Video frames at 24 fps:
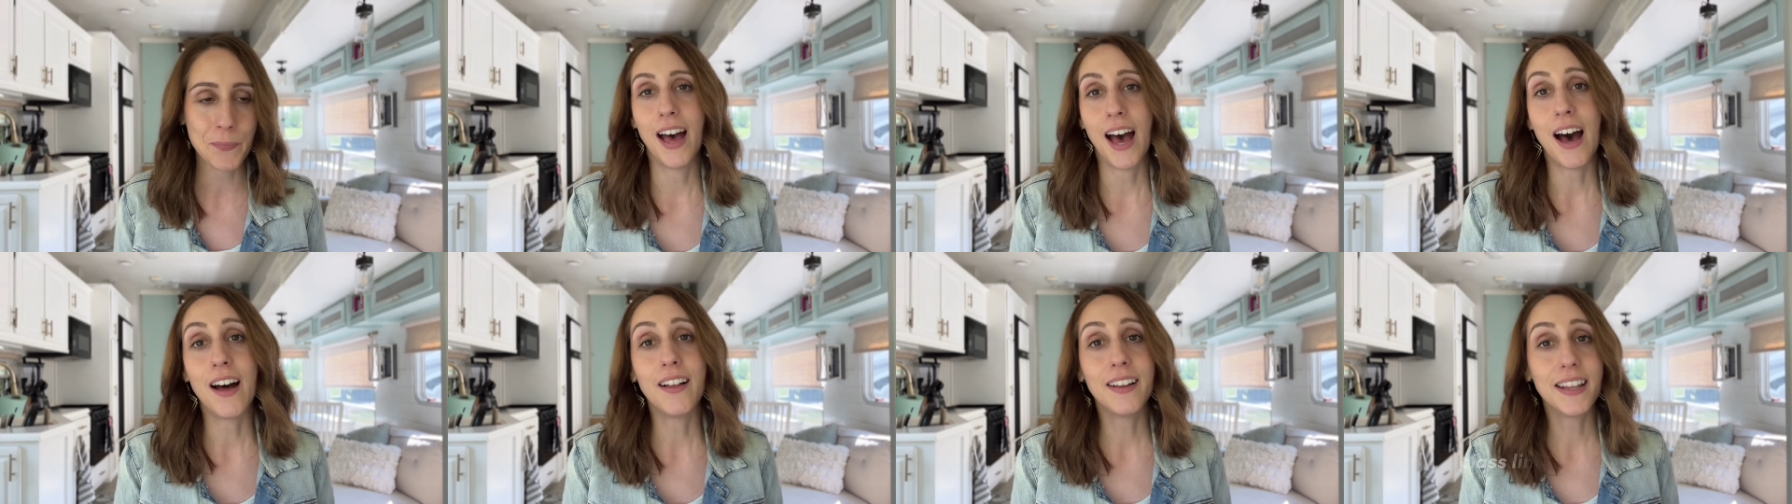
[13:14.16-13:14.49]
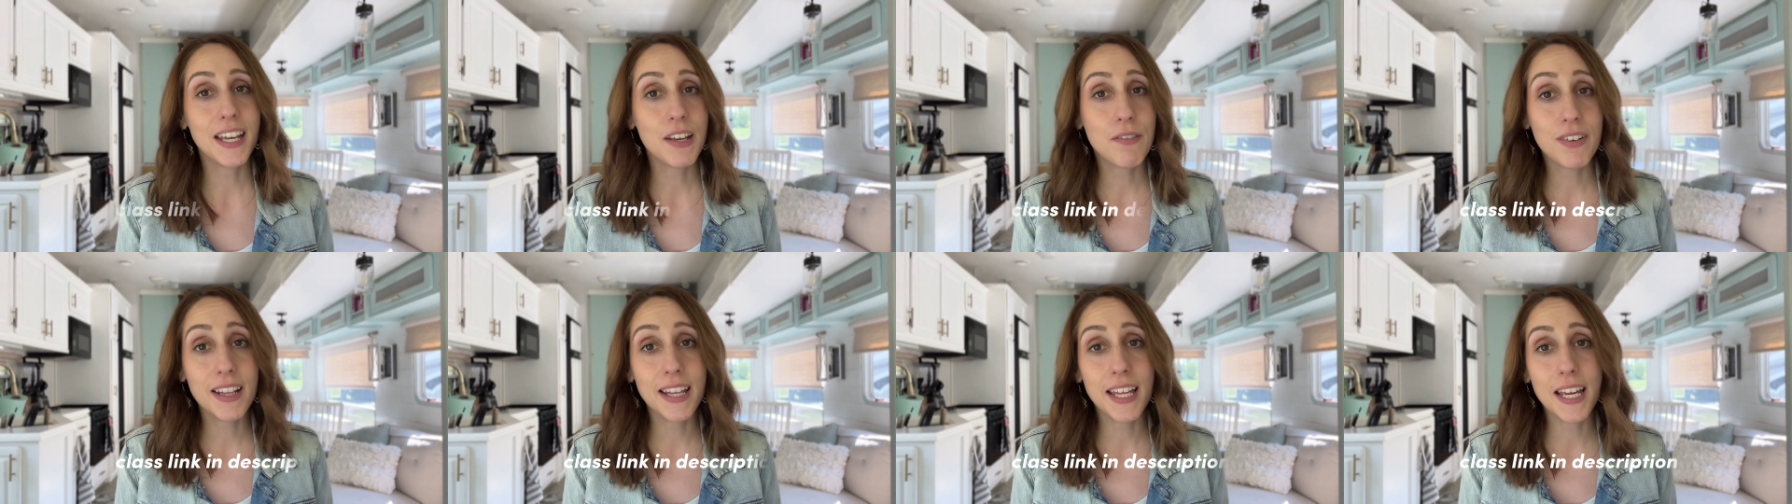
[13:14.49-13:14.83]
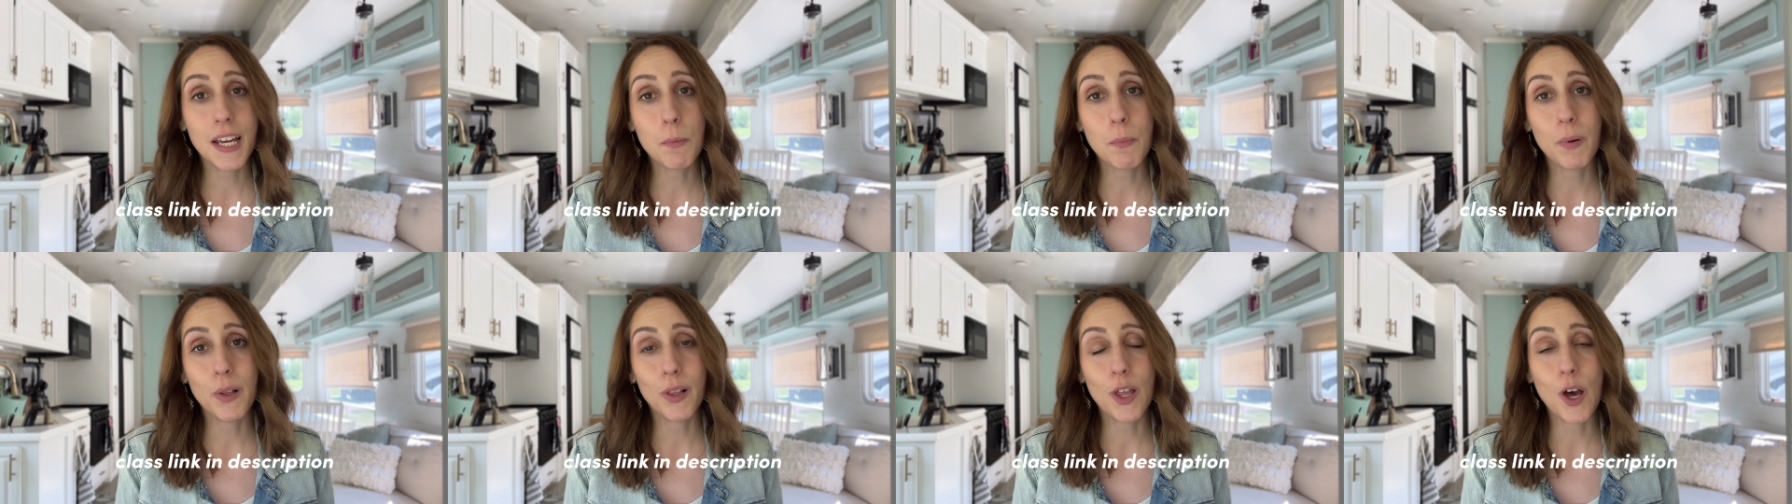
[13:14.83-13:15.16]
I'll leave a
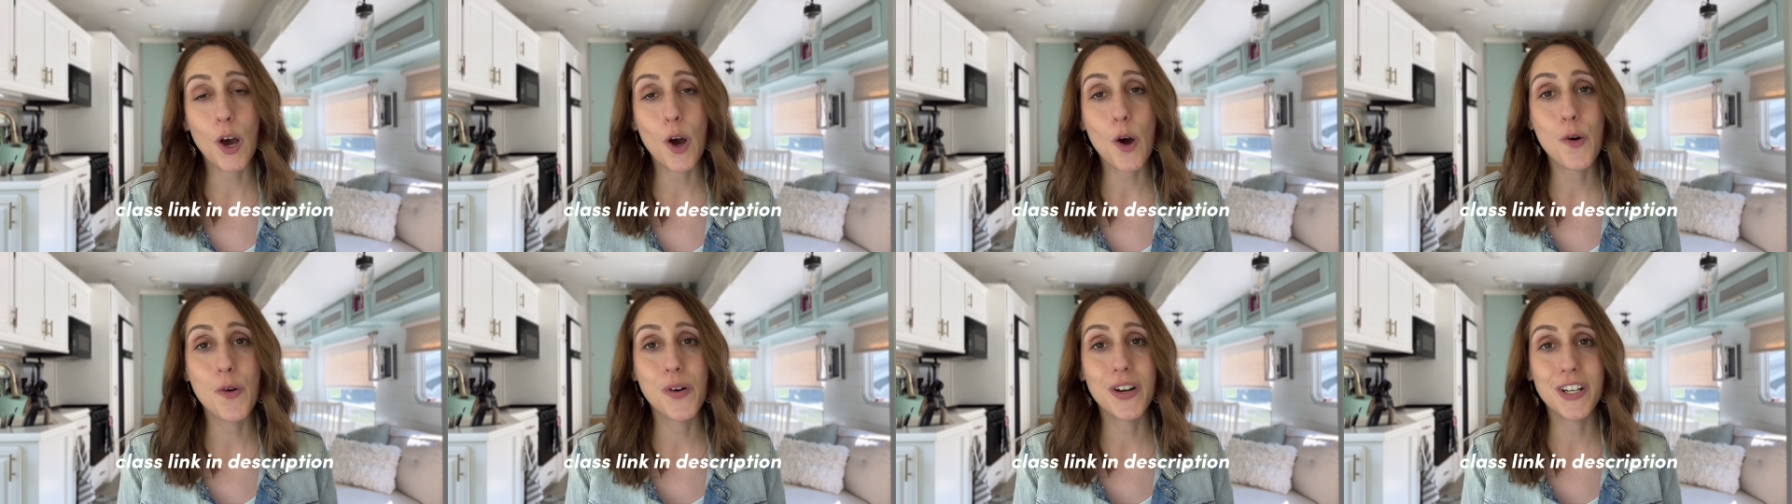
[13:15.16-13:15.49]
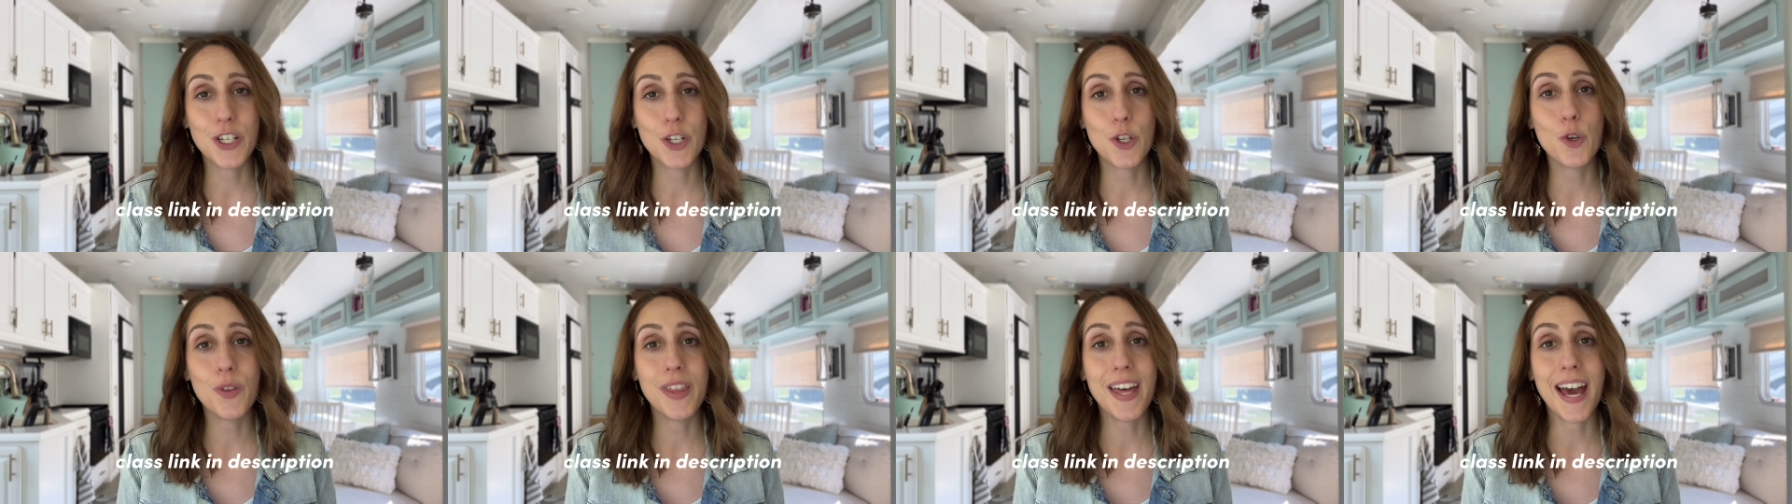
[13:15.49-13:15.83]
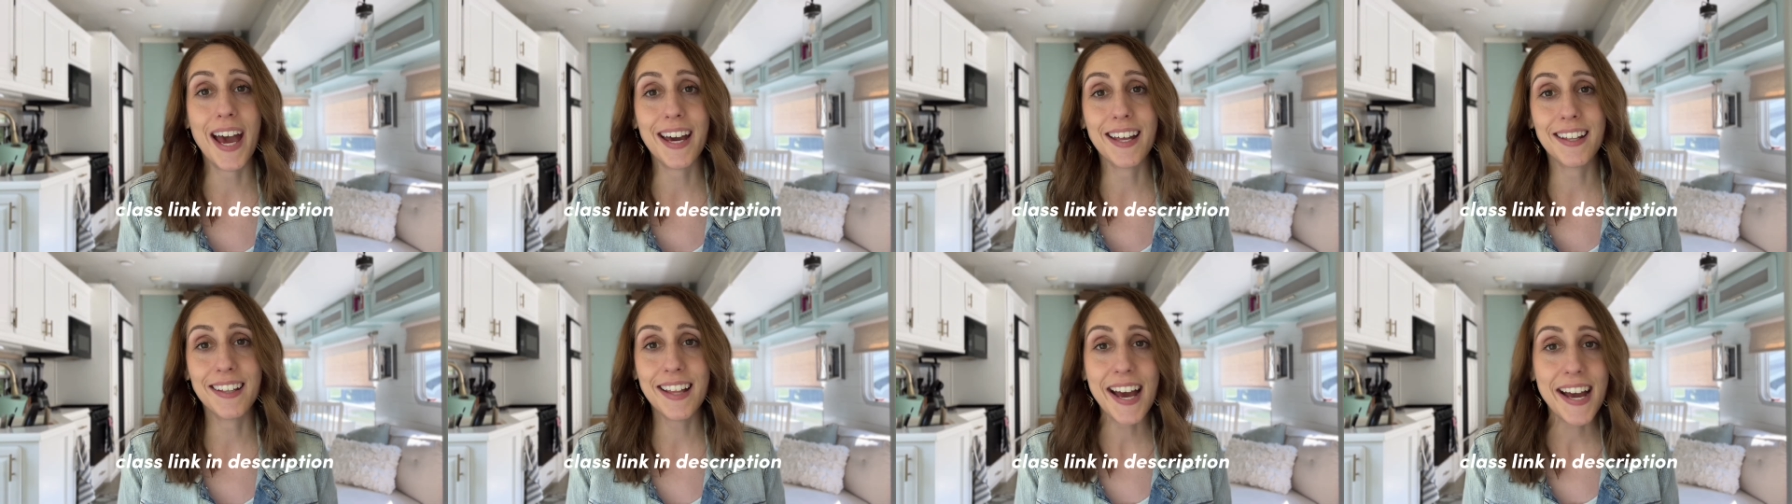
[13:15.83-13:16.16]
link below to
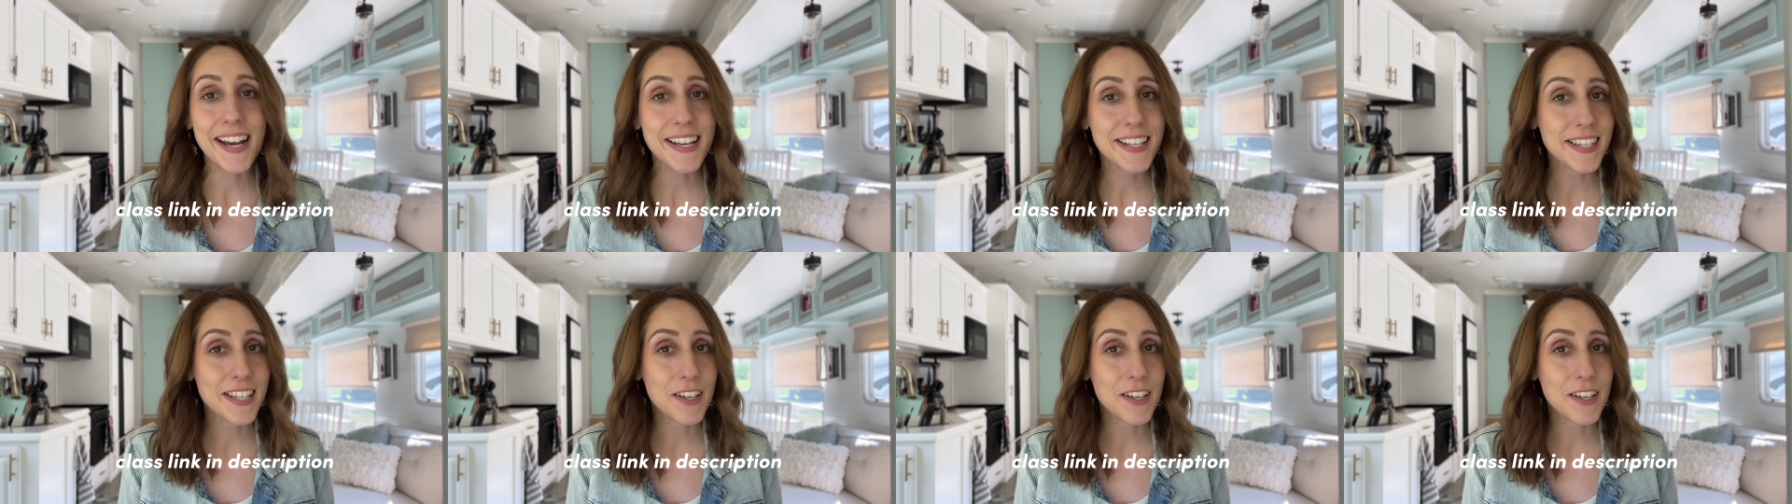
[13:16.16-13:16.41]
that class